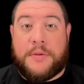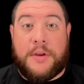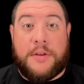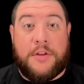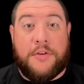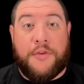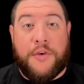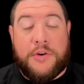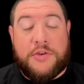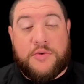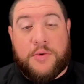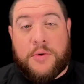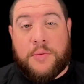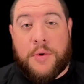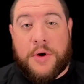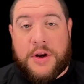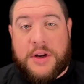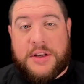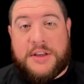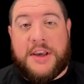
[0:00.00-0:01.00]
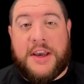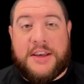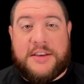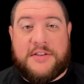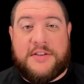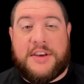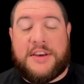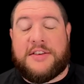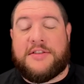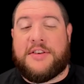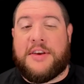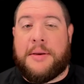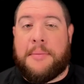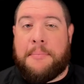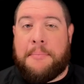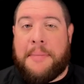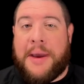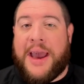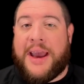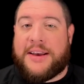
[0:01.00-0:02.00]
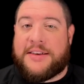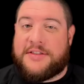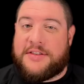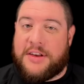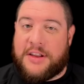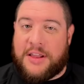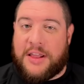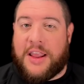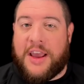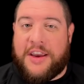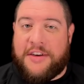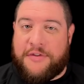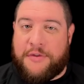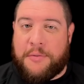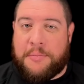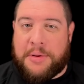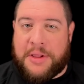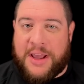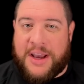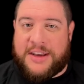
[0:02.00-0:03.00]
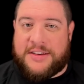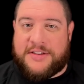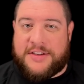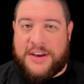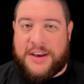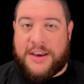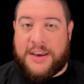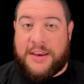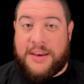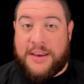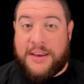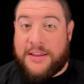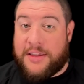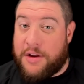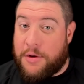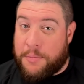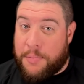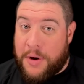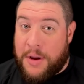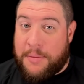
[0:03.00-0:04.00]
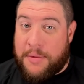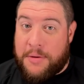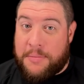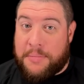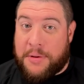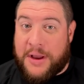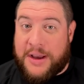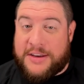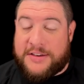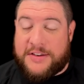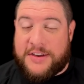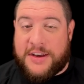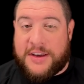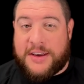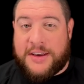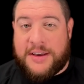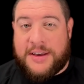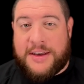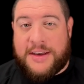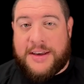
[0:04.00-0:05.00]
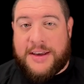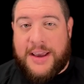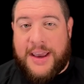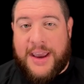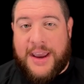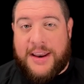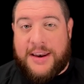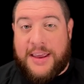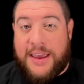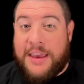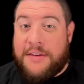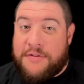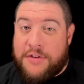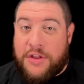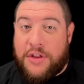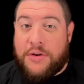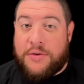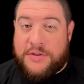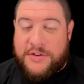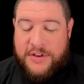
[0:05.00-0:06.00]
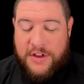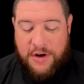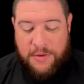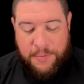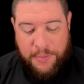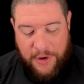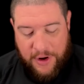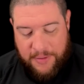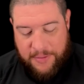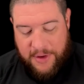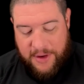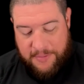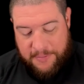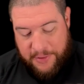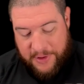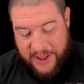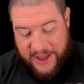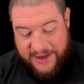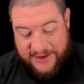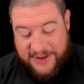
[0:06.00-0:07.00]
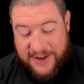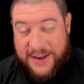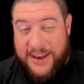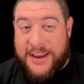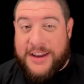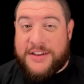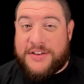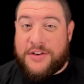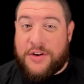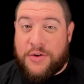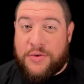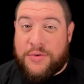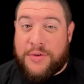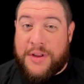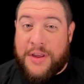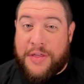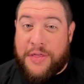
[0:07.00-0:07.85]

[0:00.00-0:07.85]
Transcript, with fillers: The first one we're going to test is in Max Life plastic, their premium plastic. And even though it's their premium plastic, it's only